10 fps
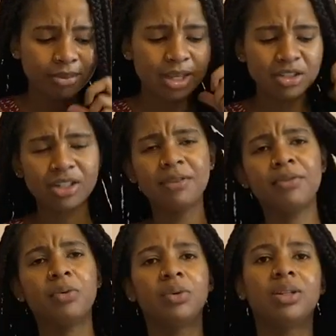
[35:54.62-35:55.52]
it's going to
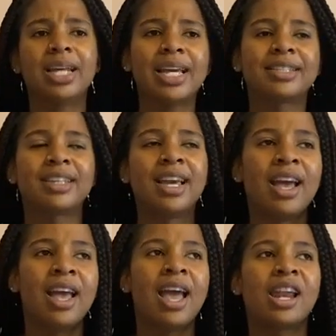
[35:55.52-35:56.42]
feel real nice.
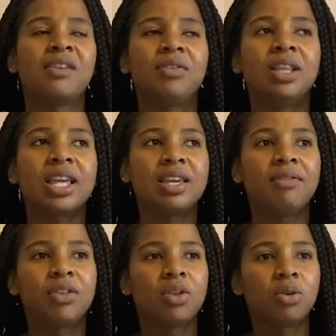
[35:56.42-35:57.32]
And I feel like
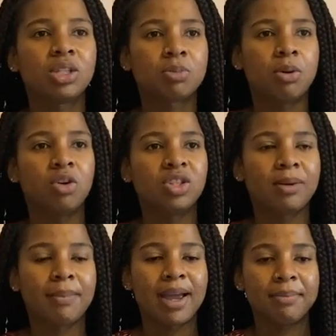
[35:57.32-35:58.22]
even though this purging
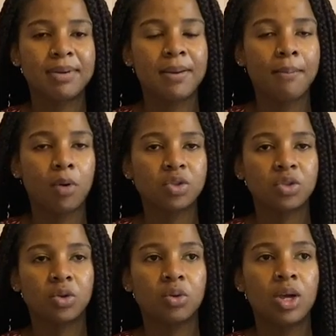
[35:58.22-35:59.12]
might be
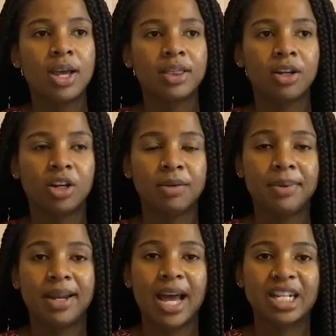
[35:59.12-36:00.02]
emotional, there could
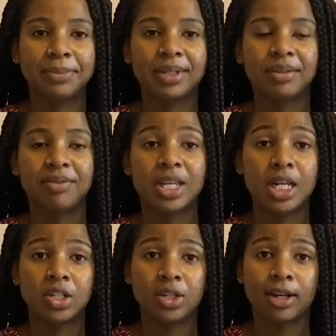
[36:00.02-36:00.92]
be an aspect of
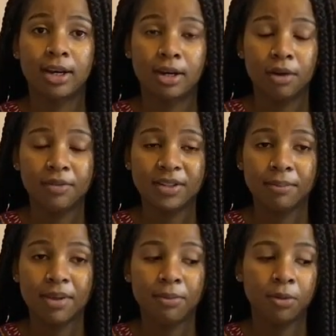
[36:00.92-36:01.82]
needing to cut off some
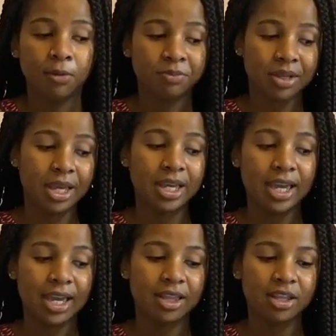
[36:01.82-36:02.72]
people,
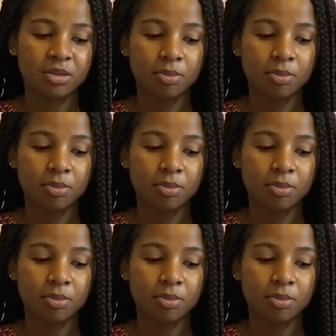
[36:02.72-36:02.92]
aka this